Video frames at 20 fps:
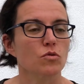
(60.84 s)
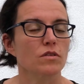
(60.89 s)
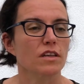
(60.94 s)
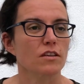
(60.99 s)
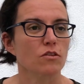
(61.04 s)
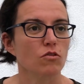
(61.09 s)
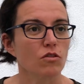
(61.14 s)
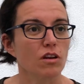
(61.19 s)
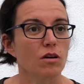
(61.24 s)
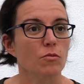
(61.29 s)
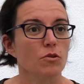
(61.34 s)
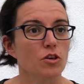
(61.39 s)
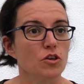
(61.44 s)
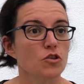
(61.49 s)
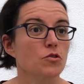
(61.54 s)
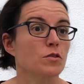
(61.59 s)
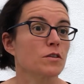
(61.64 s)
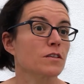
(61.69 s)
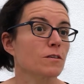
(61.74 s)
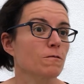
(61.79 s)
that
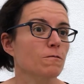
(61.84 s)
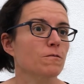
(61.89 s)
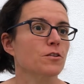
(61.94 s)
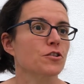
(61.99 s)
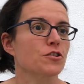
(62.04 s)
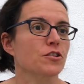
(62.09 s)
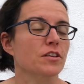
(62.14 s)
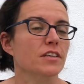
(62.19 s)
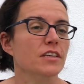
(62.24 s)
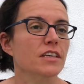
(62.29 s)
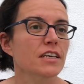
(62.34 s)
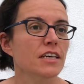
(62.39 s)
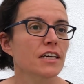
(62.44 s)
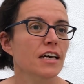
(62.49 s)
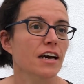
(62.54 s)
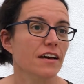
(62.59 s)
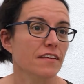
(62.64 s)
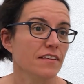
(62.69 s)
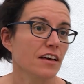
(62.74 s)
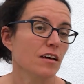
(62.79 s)
collaboration is efficient
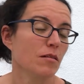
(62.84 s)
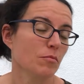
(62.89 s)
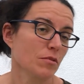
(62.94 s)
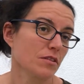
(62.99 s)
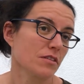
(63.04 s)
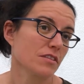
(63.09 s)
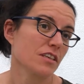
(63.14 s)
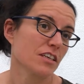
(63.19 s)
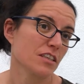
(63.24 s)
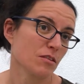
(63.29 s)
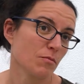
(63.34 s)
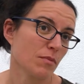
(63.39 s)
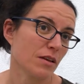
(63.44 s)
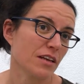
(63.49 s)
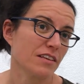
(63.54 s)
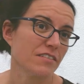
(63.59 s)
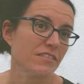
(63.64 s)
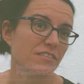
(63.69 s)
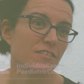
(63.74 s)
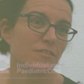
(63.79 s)
and happens as planned.